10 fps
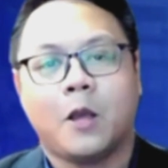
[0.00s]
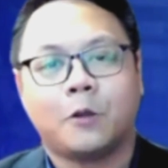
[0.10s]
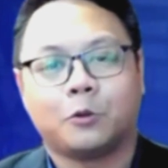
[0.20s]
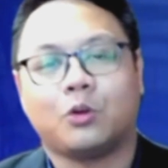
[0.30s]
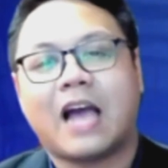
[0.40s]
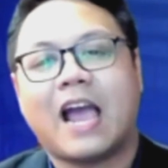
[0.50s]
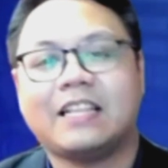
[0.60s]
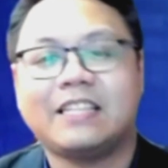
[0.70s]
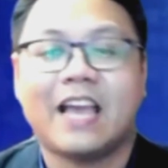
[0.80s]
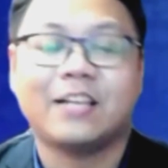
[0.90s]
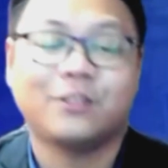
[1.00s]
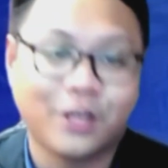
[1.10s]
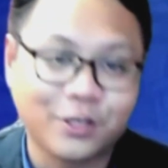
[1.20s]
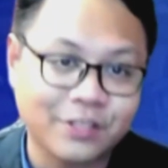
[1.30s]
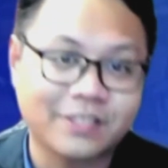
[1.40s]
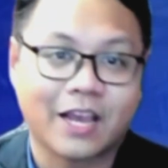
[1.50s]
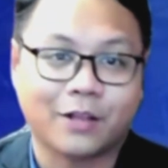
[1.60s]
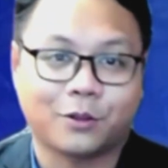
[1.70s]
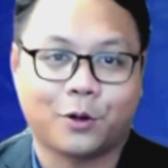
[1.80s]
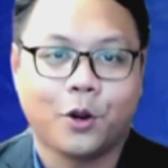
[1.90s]
to guide the education
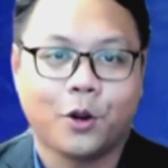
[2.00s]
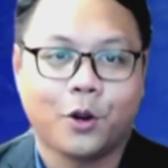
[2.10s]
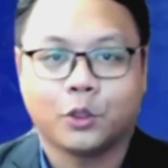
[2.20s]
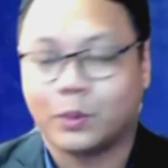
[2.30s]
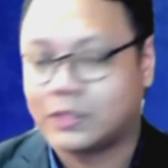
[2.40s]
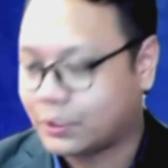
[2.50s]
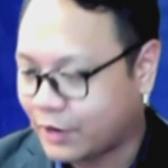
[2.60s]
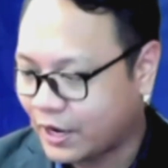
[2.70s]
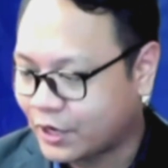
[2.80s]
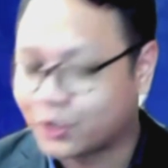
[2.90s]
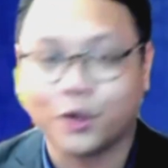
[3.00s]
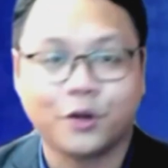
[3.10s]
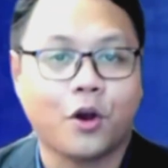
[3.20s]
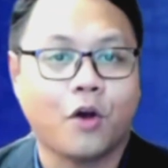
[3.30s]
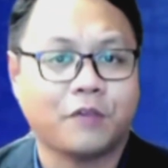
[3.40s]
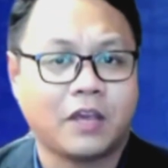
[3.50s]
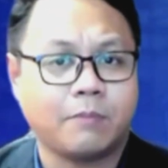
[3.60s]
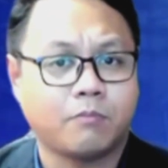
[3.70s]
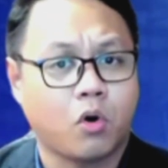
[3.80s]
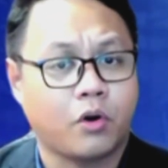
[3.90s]
sector towards the creation of a
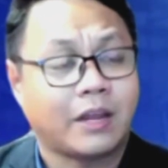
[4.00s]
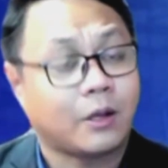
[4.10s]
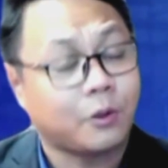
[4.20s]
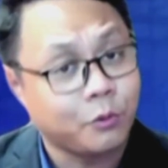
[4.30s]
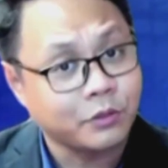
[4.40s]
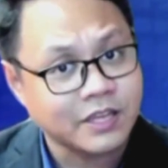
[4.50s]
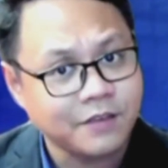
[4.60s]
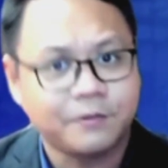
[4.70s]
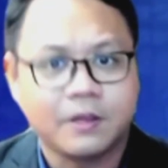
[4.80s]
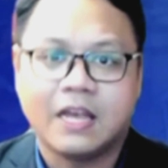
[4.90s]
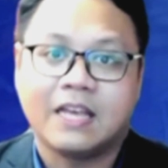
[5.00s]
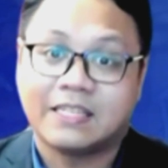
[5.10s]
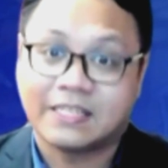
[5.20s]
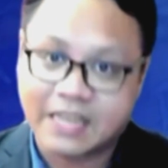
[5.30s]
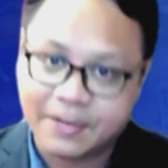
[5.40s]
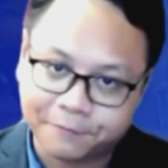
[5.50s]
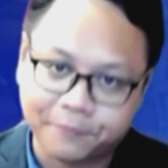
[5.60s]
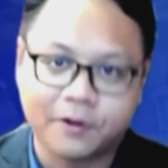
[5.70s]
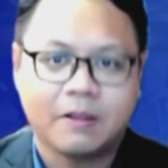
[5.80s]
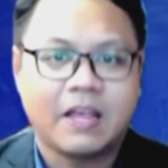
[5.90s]
more inclusive,
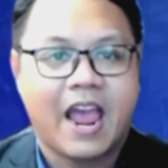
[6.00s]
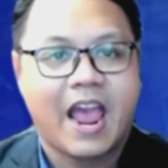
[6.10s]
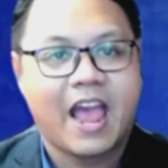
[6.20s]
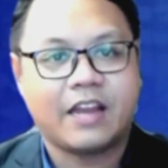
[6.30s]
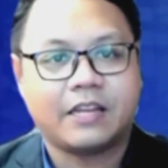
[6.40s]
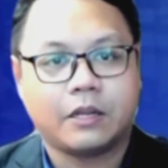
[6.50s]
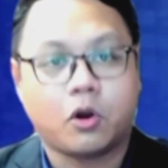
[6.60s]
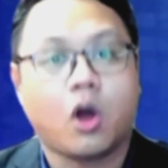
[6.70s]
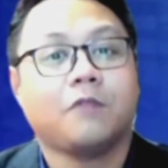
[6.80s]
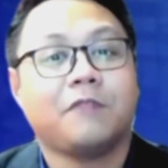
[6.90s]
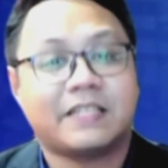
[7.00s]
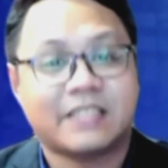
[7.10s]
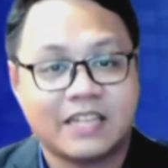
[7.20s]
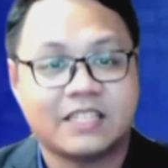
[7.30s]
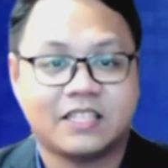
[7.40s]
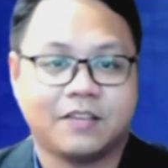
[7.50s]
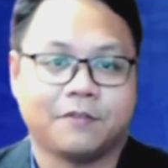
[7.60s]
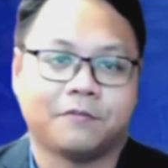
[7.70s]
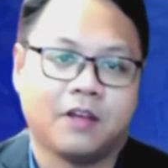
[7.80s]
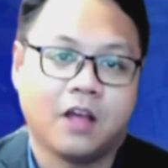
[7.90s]
safer, and conflict-sensitive
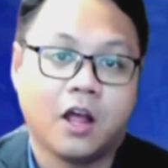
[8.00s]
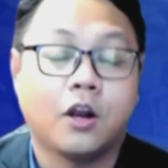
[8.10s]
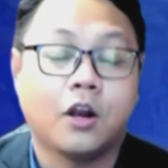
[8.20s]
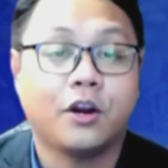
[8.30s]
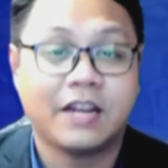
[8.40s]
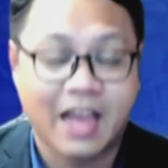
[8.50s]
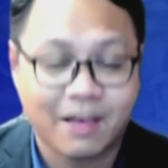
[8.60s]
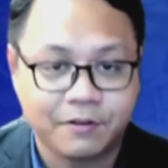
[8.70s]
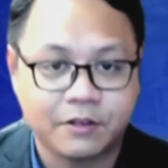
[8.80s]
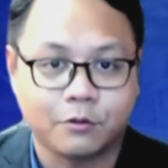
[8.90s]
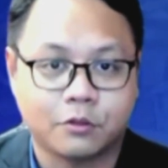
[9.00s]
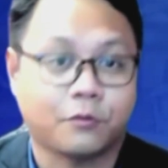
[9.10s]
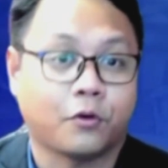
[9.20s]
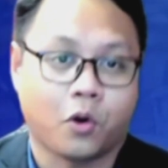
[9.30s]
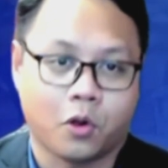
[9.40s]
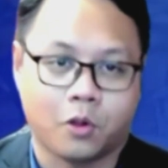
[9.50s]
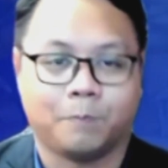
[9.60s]
learning avenues for all.